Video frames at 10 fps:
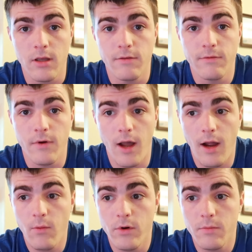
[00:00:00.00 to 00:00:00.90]
If
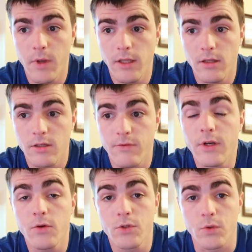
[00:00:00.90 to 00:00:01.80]
I were to make this
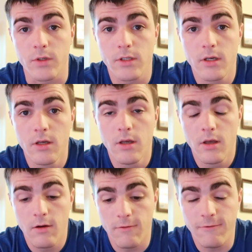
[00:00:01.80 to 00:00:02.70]
video short,
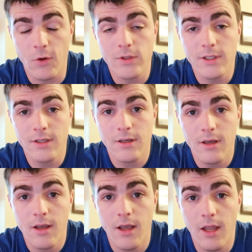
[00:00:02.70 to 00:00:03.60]
folding
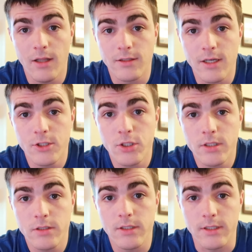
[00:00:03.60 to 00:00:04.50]
and attention
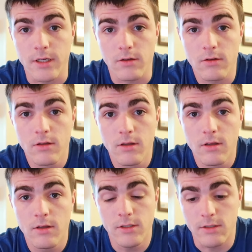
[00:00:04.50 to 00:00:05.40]
to detail
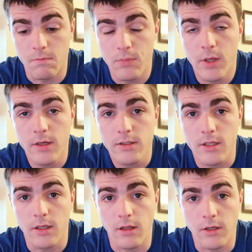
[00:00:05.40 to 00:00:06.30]
is the biggest thing